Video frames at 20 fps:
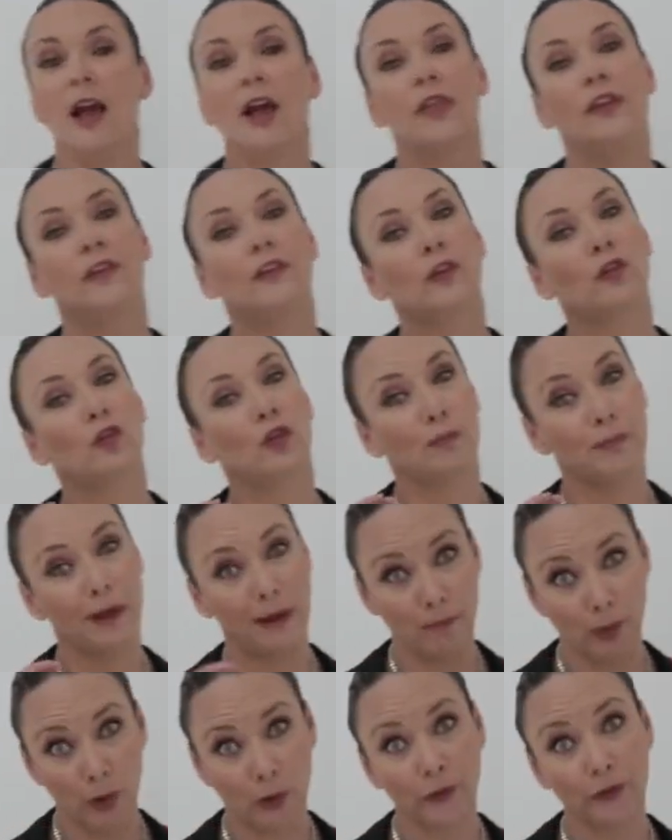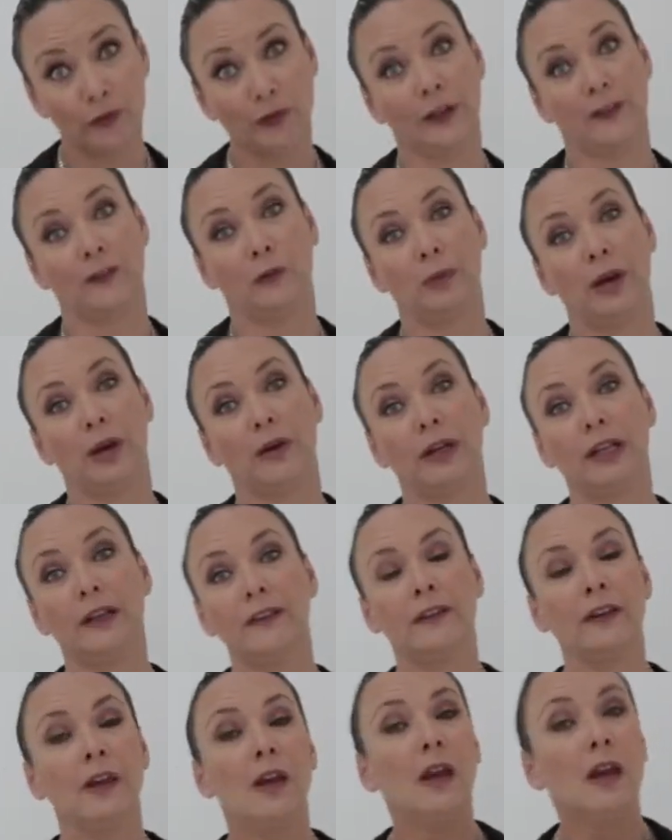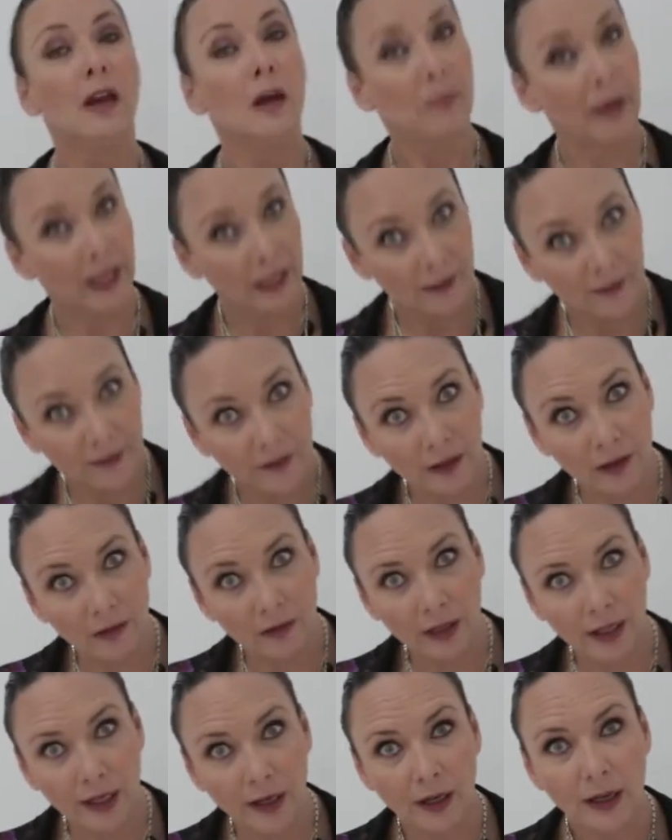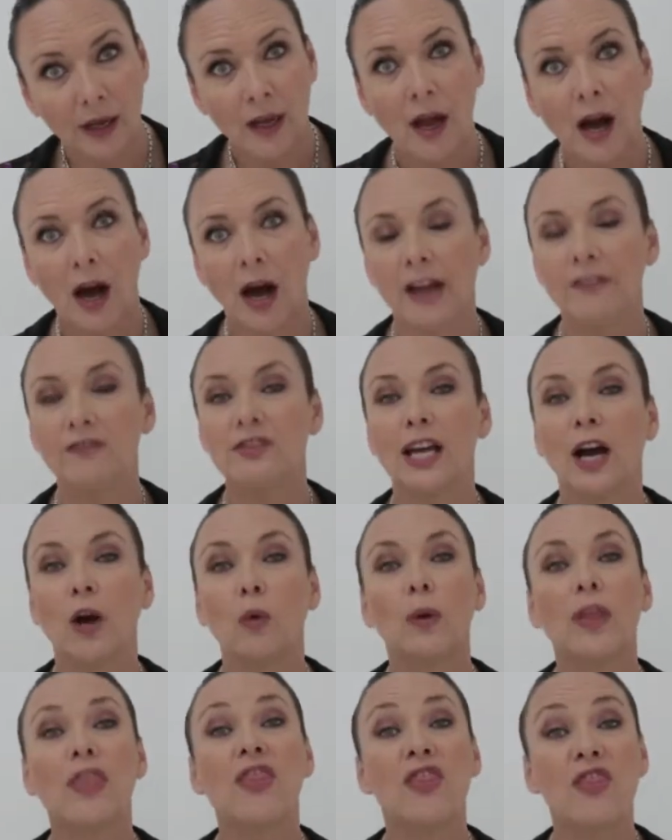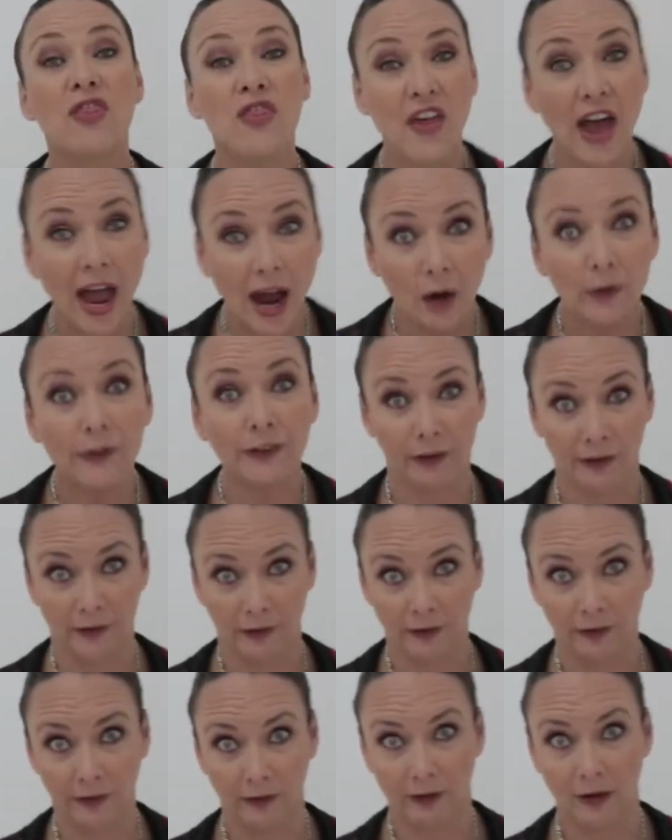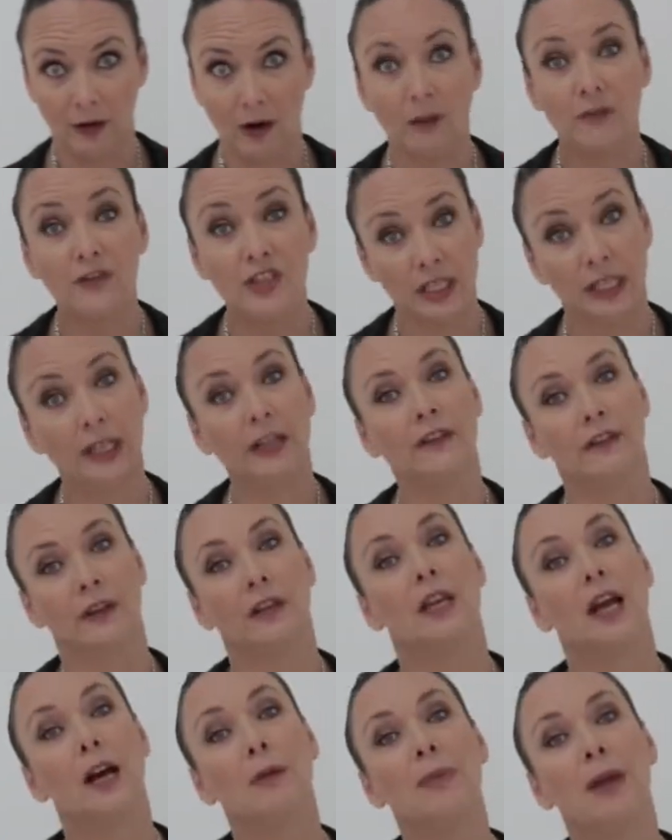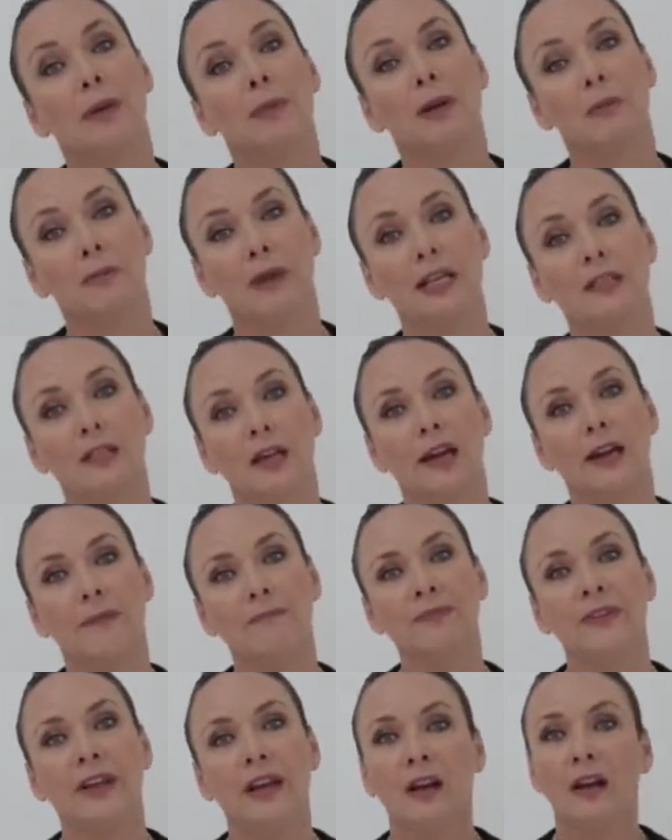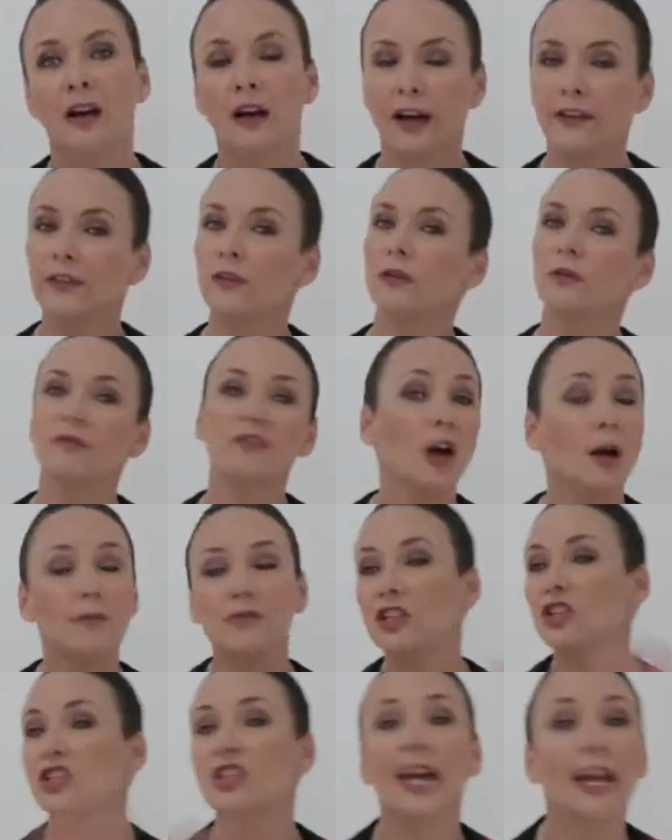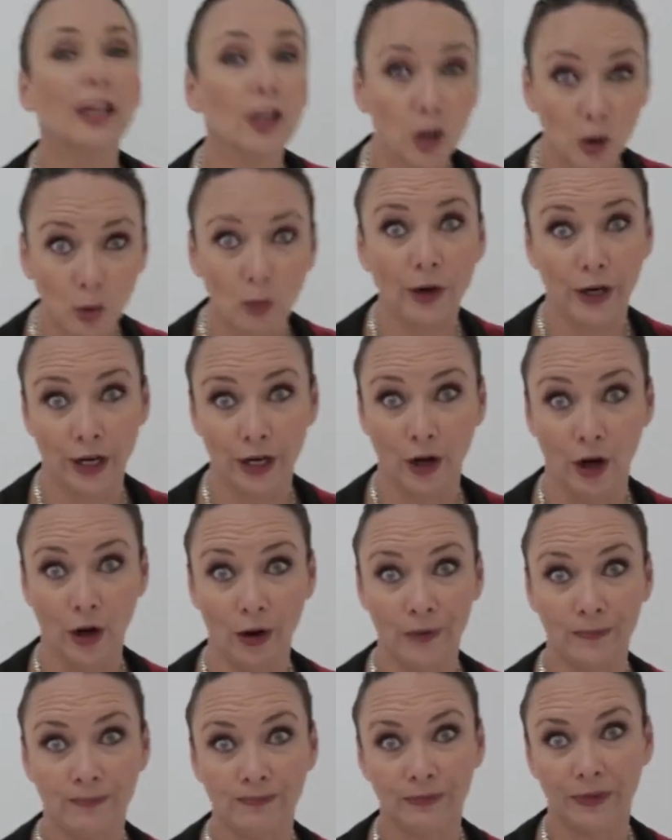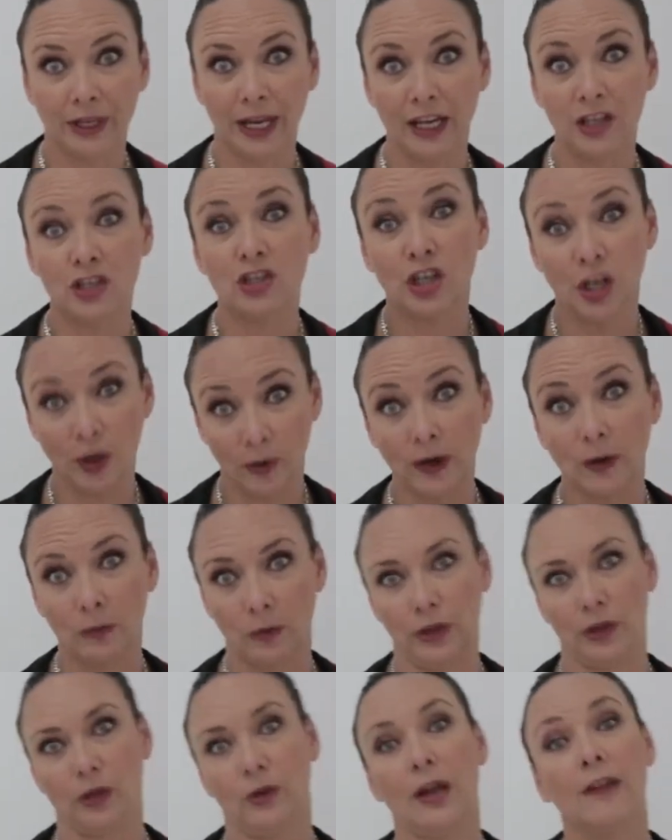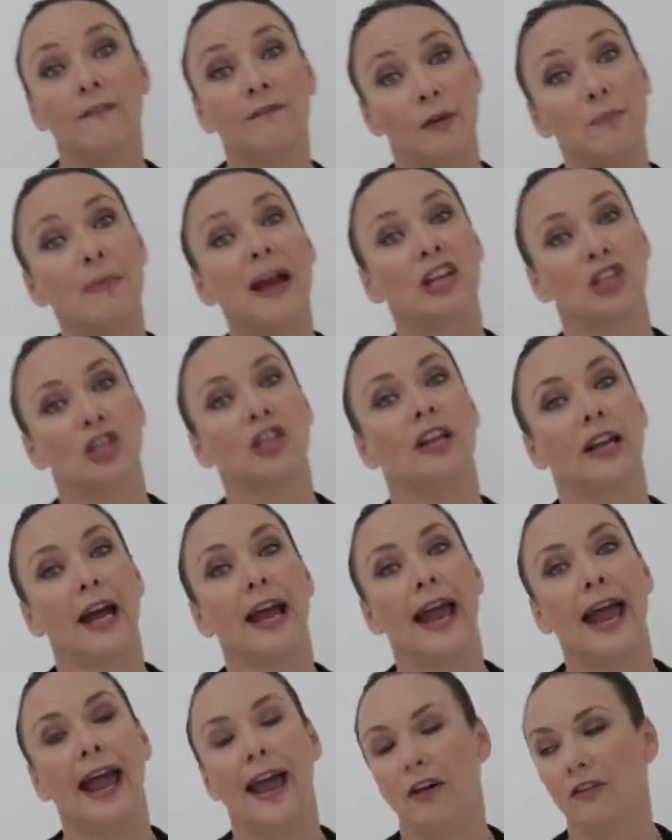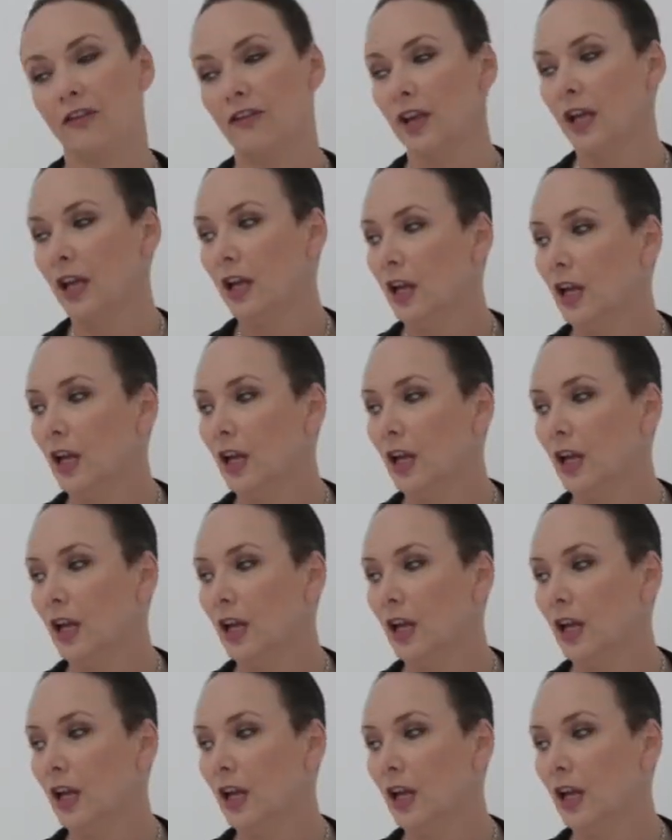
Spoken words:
This is from my personal experience, but considering I've dealt with thousands of teens and young people in my time, I'm just telling you what I know, okay, sharing with you information that I have.